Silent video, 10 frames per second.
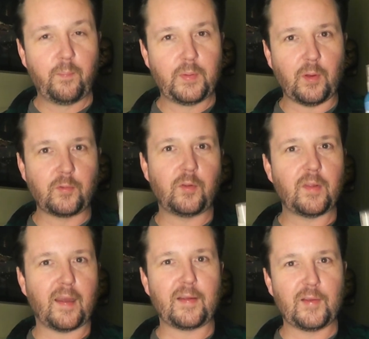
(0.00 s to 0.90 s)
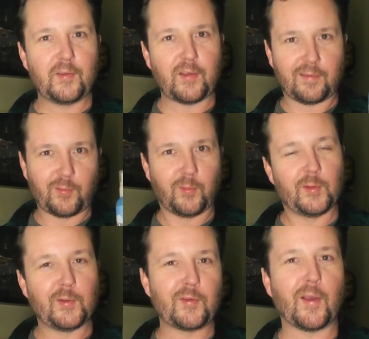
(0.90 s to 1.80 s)
But don't do that, because that's
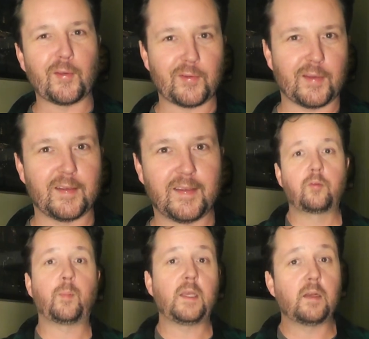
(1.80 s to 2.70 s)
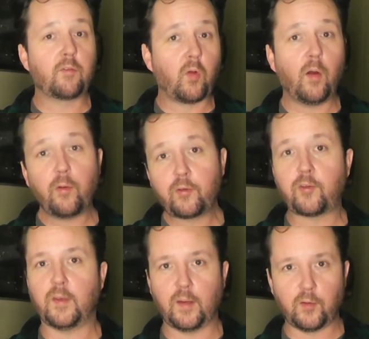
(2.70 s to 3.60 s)
really disgusting. Speaking of
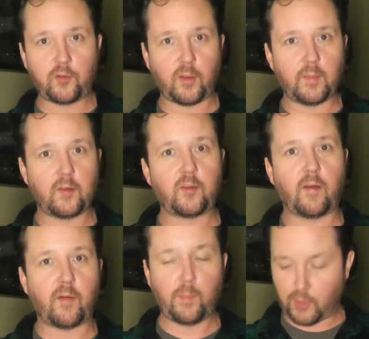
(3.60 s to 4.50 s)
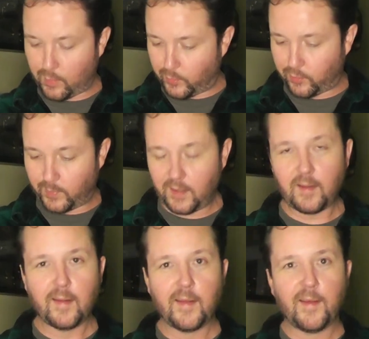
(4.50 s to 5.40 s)
clothes, here's some of the stuff I brought with
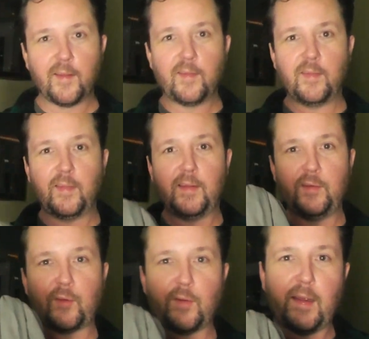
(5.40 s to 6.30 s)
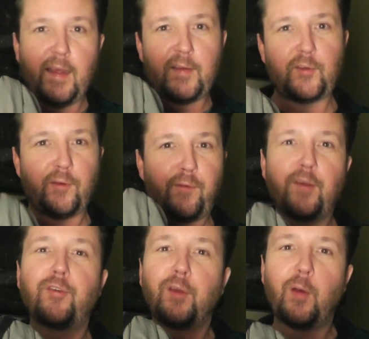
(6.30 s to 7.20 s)
me. These are ex
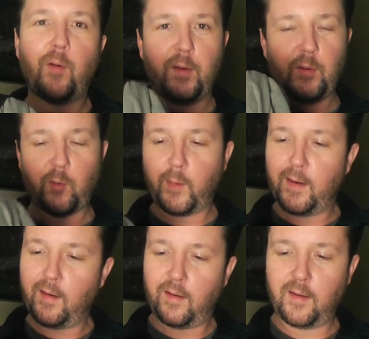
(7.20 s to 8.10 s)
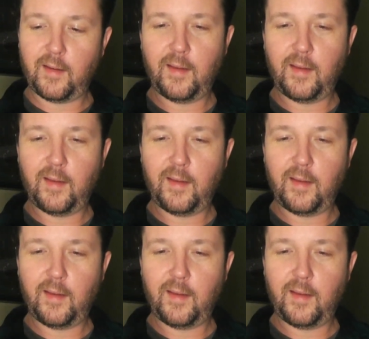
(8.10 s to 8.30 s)
officio underwear.